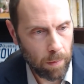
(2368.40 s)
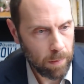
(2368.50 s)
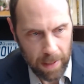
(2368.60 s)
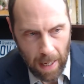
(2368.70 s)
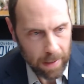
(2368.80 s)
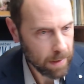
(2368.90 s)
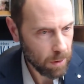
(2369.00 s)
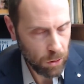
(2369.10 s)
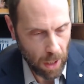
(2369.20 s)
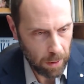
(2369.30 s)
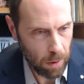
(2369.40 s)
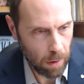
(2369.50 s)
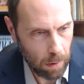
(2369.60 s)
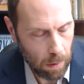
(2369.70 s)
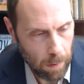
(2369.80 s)
sex and
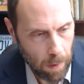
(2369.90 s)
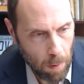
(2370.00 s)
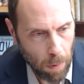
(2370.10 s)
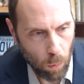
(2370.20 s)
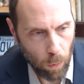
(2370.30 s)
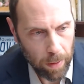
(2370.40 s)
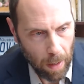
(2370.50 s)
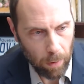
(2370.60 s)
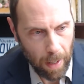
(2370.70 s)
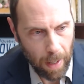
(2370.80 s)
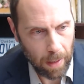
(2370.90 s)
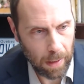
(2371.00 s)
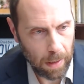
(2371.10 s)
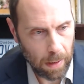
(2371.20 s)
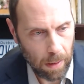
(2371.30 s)
gender, but without
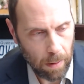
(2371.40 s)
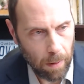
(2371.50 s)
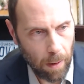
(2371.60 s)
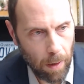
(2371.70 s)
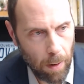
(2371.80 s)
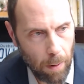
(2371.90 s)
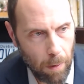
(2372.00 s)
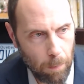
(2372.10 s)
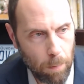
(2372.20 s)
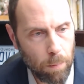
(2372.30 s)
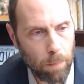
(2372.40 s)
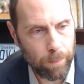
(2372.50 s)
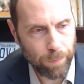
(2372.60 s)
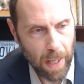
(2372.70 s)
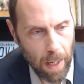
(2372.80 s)
any a
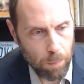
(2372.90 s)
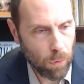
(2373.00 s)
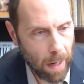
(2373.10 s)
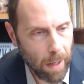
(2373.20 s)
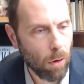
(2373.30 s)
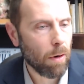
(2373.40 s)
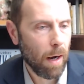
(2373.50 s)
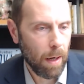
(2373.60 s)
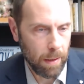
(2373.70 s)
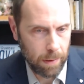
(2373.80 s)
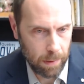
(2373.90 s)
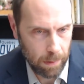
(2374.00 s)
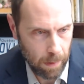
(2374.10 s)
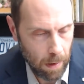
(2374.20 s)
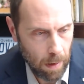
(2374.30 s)
priorize,
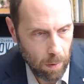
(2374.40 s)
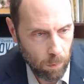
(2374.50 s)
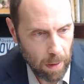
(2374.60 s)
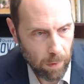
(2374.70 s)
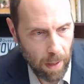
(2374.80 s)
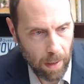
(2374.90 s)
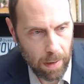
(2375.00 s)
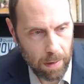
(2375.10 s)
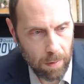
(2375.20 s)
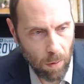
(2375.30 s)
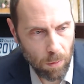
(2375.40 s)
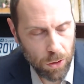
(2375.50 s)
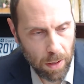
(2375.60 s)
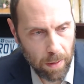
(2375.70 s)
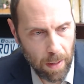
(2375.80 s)
without any
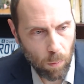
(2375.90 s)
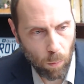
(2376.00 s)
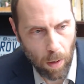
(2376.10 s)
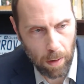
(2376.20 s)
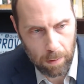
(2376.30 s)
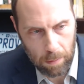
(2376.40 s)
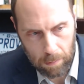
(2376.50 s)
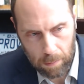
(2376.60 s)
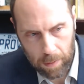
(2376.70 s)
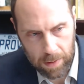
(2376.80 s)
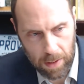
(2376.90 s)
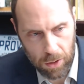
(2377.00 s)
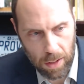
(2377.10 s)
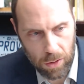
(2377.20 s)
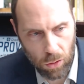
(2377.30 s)
notion that one
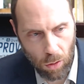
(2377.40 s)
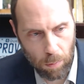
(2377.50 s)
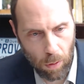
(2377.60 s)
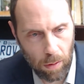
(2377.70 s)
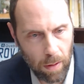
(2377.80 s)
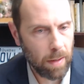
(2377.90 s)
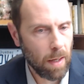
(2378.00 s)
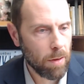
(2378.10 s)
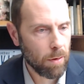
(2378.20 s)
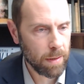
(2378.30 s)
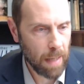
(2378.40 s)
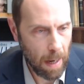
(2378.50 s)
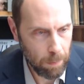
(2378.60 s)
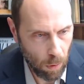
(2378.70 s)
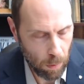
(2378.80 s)
decision is normal and the other is
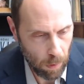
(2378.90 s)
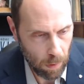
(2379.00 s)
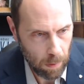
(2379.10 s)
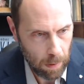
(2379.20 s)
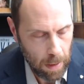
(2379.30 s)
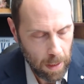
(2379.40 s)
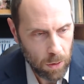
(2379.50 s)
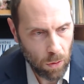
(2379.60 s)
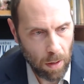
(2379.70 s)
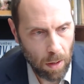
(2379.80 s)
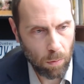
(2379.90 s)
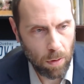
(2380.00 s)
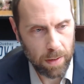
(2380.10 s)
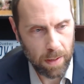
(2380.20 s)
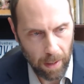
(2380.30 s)
abnormal. So in other
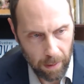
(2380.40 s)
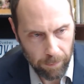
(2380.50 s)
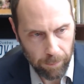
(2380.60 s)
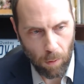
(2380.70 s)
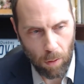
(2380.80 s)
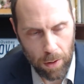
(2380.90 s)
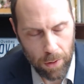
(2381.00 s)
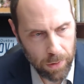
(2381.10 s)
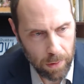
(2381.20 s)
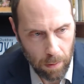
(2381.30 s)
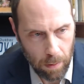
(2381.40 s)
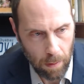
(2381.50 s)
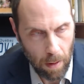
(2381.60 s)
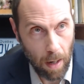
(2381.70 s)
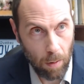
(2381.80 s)
words, they enforce,
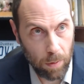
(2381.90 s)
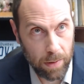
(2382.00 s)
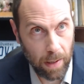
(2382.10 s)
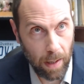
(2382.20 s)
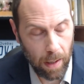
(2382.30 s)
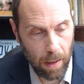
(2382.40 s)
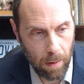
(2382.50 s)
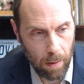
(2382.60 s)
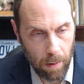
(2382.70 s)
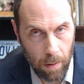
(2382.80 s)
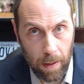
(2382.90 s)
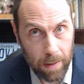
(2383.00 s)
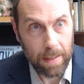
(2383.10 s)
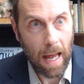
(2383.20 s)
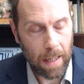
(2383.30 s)
I would say,
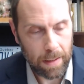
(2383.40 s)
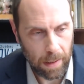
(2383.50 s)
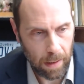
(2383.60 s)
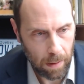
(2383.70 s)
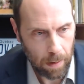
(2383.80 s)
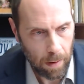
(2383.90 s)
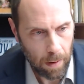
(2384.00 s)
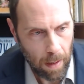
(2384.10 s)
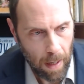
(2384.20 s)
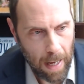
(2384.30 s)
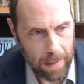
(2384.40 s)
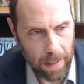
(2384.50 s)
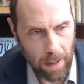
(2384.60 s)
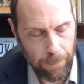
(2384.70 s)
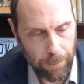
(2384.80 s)
insanity, as
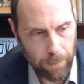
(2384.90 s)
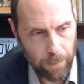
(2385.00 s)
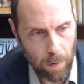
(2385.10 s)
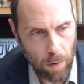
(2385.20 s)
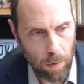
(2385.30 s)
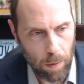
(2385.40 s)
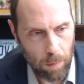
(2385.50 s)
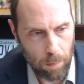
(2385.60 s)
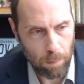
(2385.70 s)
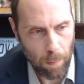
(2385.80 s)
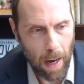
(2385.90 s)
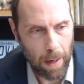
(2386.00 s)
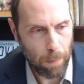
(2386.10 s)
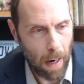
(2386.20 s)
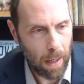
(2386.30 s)
if
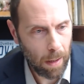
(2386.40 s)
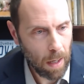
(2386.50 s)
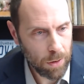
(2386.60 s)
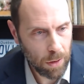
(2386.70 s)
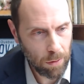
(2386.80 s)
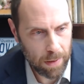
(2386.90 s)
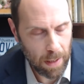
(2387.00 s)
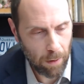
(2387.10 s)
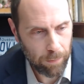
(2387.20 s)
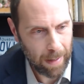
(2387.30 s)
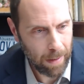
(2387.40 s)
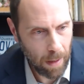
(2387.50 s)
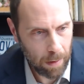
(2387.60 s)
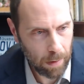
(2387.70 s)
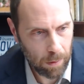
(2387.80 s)
my biological self had
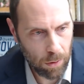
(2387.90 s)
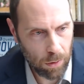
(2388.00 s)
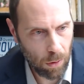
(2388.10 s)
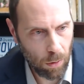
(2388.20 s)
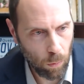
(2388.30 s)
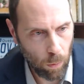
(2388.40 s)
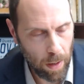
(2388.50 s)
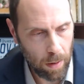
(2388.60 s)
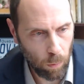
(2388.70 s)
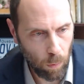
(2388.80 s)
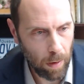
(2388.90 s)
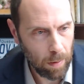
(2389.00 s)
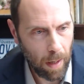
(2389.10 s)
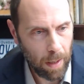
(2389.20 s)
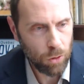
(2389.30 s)
nothing to do with what
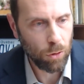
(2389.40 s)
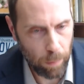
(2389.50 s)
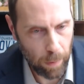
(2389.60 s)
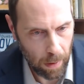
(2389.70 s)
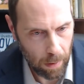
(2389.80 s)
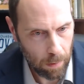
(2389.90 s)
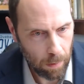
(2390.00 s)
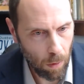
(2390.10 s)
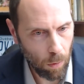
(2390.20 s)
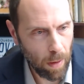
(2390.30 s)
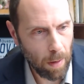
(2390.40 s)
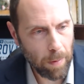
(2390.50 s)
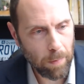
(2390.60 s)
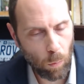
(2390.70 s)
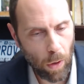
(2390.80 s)
I should be, or
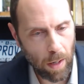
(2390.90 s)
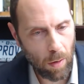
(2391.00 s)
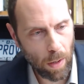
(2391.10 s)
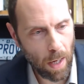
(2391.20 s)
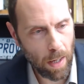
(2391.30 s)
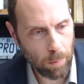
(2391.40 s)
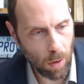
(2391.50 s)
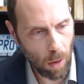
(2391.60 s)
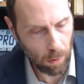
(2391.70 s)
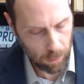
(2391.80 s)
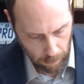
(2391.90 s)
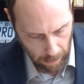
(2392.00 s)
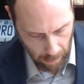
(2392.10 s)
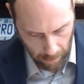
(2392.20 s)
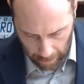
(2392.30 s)
what I am called to
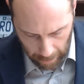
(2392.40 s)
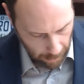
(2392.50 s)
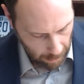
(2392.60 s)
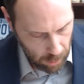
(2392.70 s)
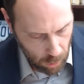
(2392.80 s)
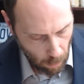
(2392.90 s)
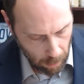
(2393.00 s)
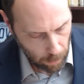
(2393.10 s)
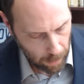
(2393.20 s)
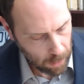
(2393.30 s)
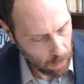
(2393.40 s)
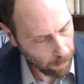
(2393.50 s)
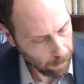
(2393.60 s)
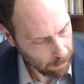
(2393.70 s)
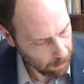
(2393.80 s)
be. And I just want to read
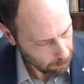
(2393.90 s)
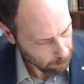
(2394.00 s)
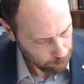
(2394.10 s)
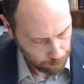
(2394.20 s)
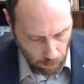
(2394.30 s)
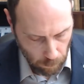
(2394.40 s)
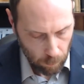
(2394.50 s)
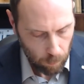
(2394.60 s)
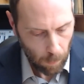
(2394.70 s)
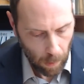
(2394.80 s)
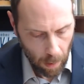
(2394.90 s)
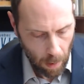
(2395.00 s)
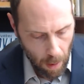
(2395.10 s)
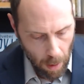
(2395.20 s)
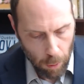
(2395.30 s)
quickly
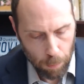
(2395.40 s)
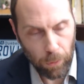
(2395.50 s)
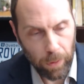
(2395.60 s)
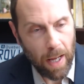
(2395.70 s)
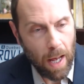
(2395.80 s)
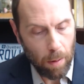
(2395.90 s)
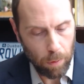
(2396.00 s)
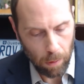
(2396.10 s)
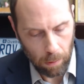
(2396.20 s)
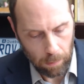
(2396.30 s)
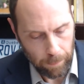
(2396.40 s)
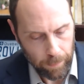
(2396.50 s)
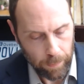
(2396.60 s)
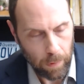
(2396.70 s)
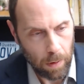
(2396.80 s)
the preamble
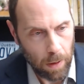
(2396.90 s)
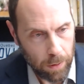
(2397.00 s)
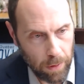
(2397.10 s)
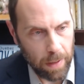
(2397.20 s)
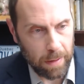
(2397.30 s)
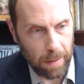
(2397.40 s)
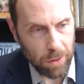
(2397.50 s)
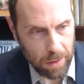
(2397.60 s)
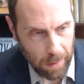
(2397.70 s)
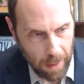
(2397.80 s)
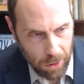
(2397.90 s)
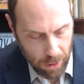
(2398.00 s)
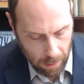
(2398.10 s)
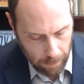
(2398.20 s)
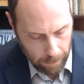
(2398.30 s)
to this legislation,